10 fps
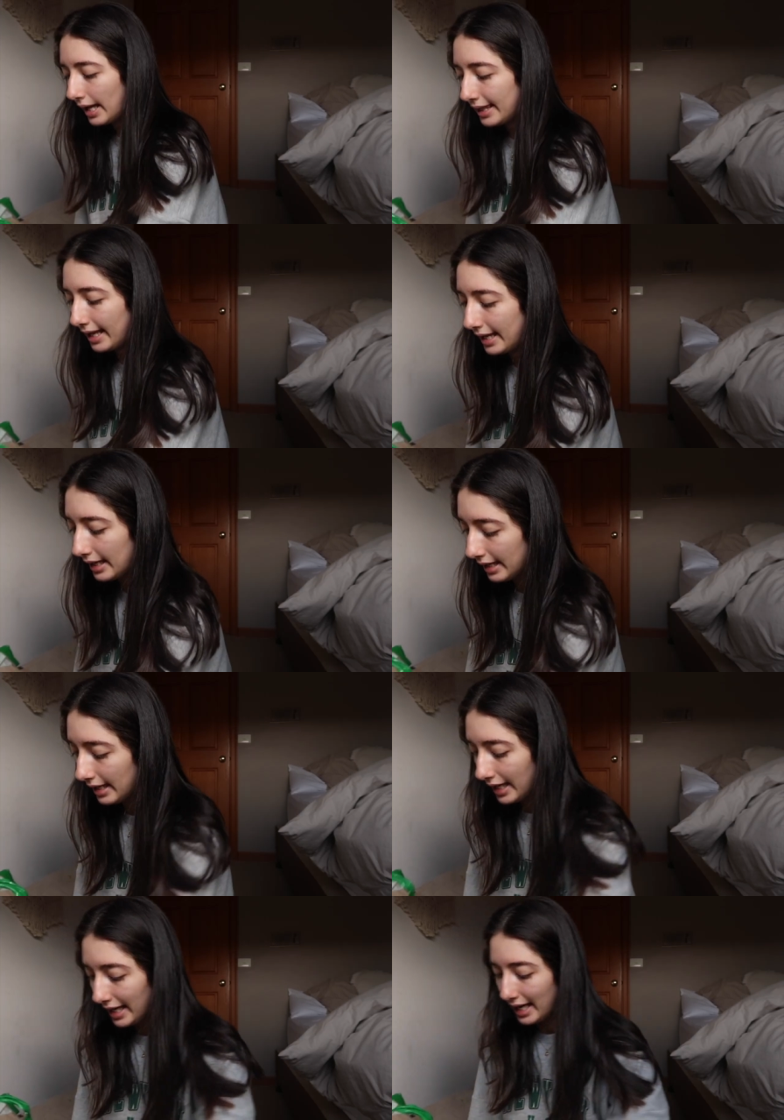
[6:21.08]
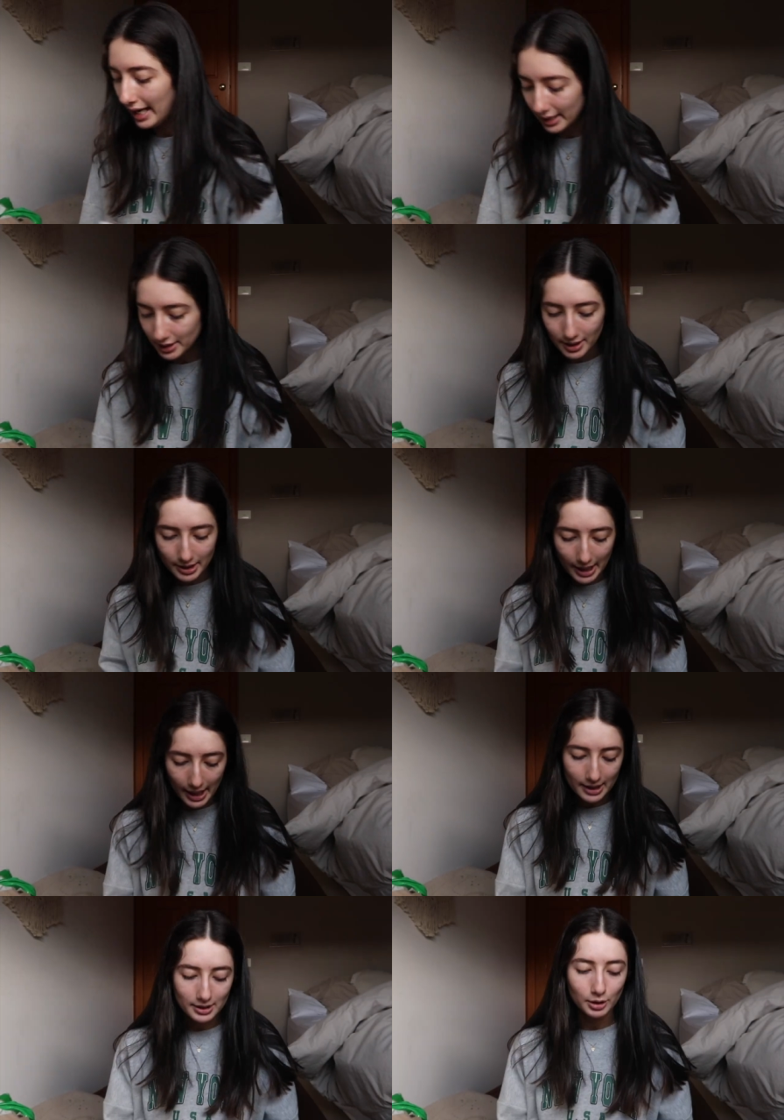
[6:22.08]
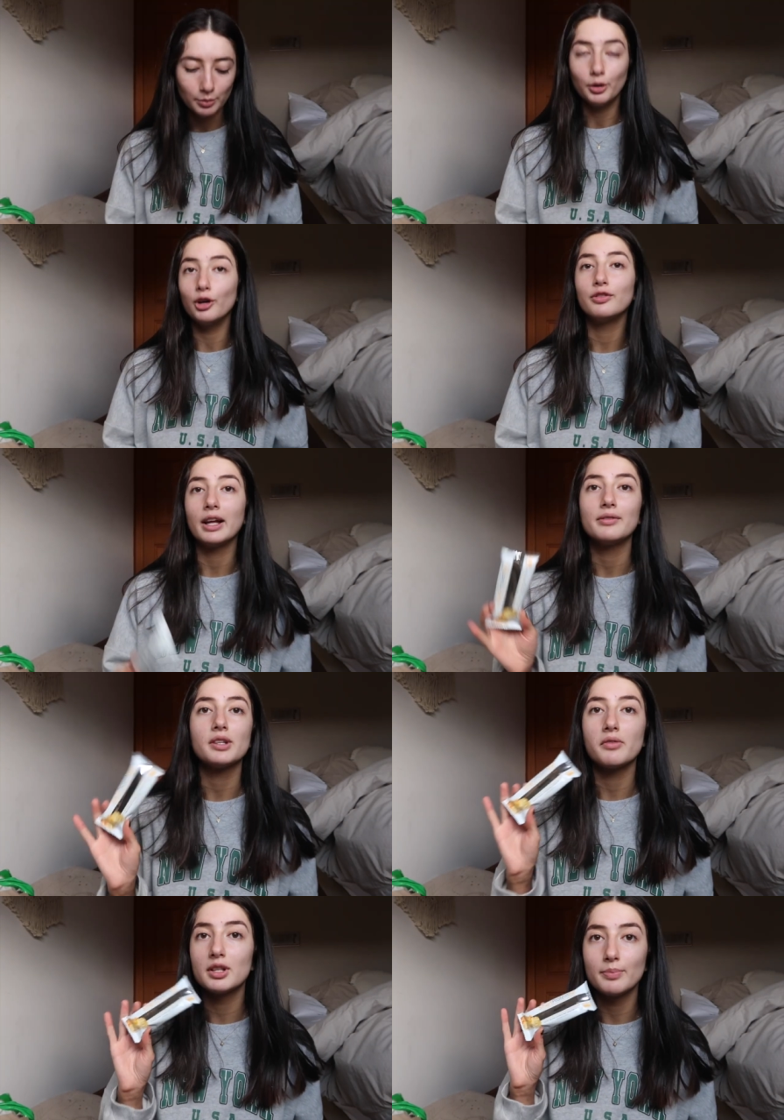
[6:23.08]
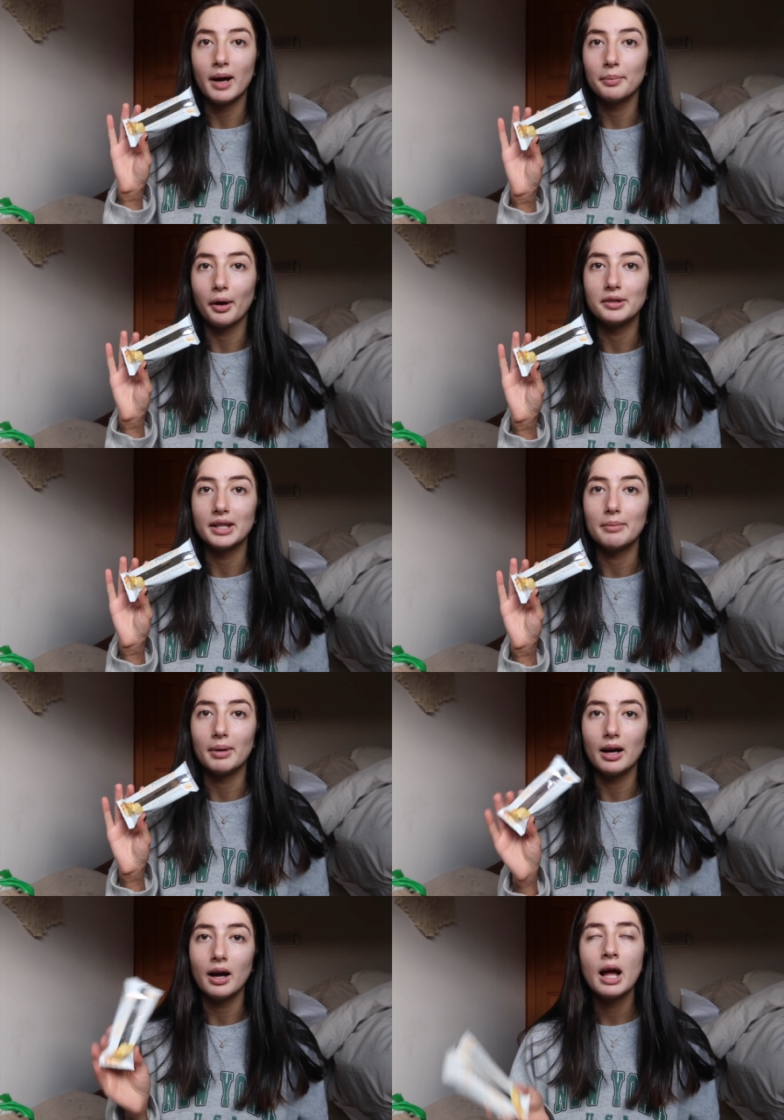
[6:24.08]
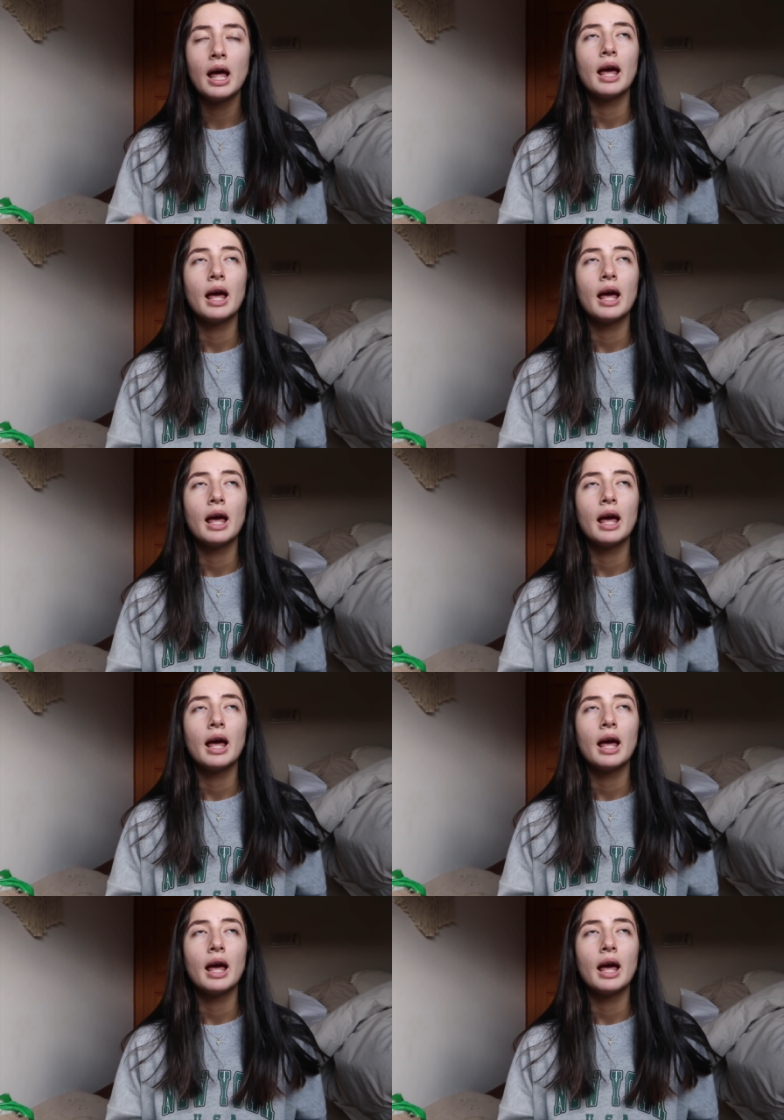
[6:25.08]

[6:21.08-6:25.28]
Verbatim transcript: And then I had to get more flavors of the Smart Protein Bar.